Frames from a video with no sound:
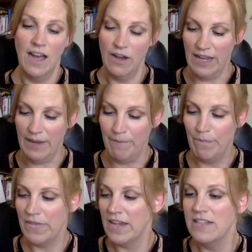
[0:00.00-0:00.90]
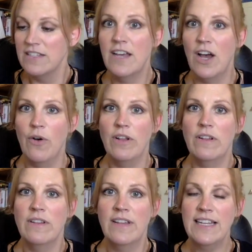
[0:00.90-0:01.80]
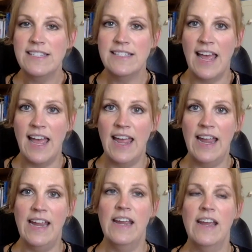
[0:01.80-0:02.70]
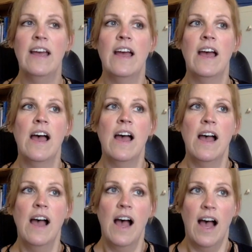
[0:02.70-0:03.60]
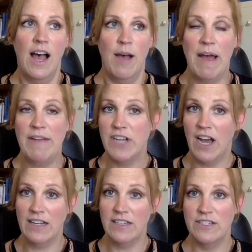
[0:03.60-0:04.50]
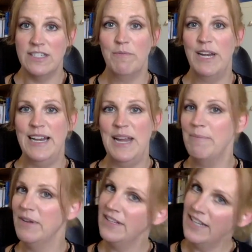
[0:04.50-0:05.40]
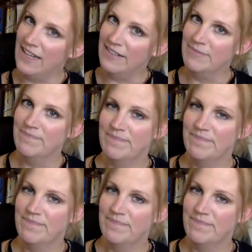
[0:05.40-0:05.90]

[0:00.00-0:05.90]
Okay, so let's say I've talked to somebody named Lynn.